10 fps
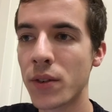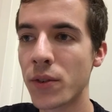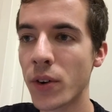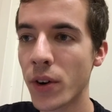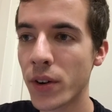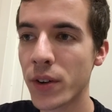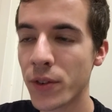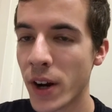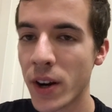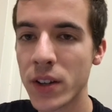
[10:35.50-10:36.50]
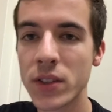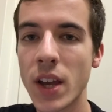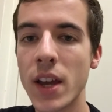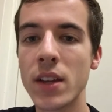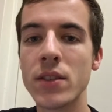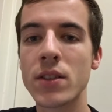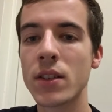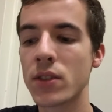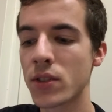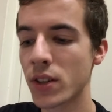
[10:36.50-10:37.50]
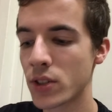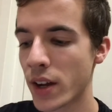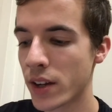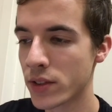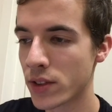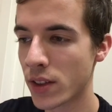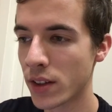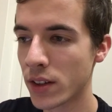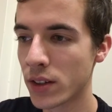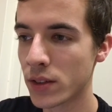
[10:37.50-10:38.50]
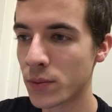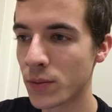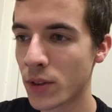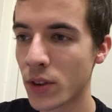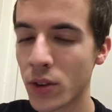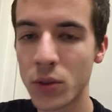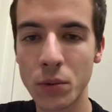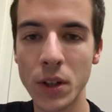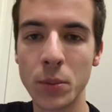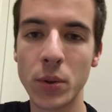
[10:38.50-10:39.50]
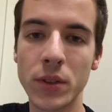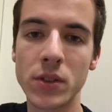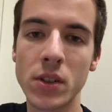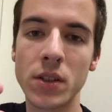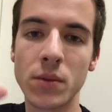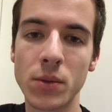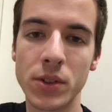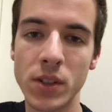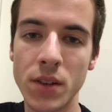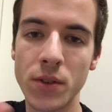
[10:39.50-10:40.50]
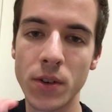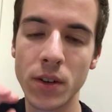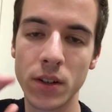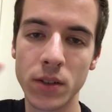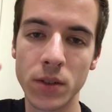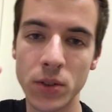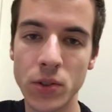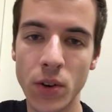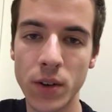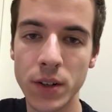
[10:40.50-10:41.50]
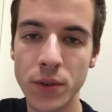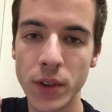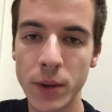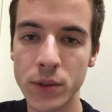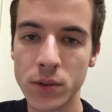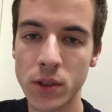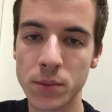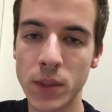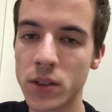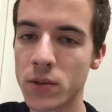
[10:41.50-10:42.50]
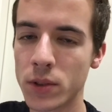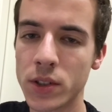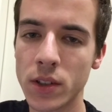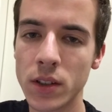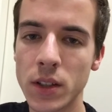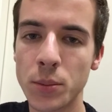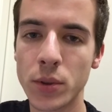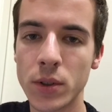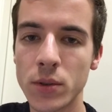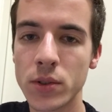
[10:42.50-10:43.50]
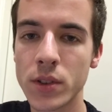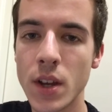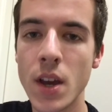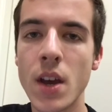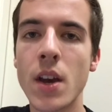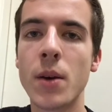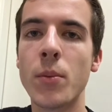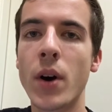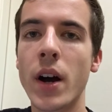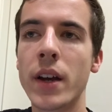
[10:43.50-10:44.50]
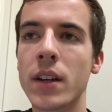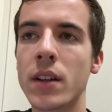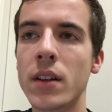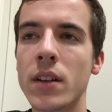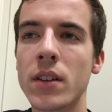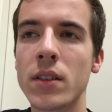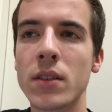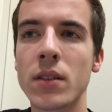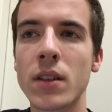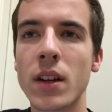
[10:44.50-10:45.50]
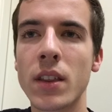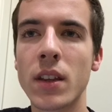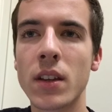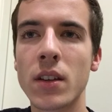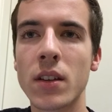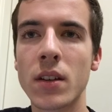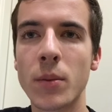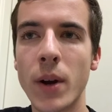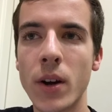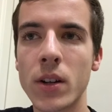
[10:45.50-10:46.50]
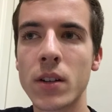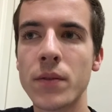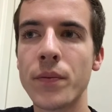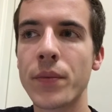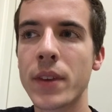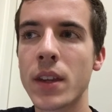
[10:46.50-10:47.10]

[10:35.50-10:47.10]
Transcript: for nefarious gains, such as the 3D printed receiver, an assault rifle that was recently produced by, I think, an American